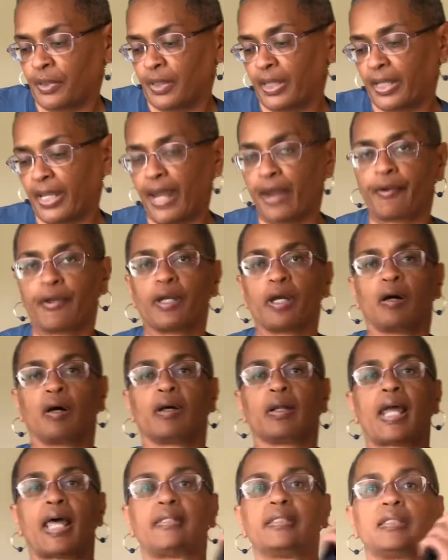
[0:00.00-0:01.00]

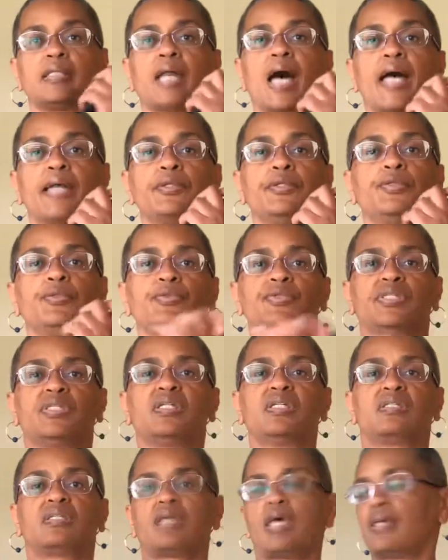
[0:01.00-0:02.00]
carry-on, I did not use
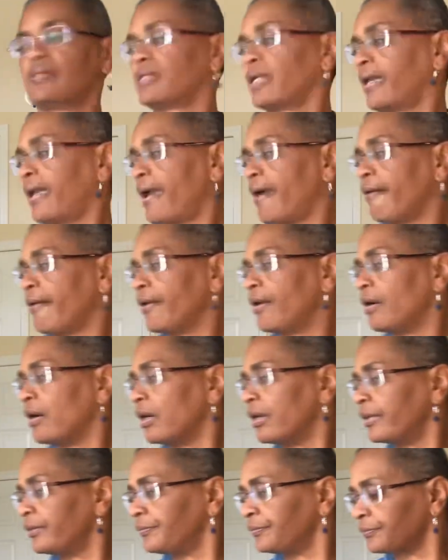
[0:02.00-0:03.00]
this as a
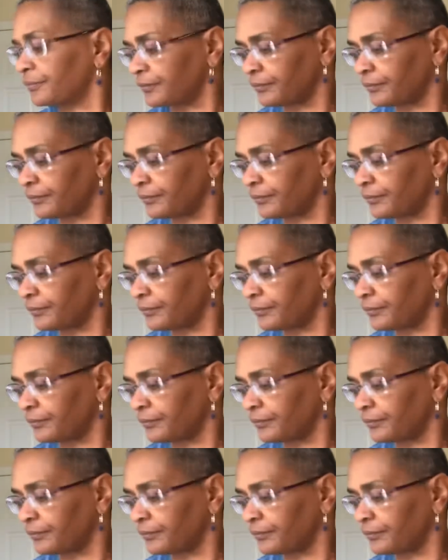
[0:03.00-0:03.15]
carry-on.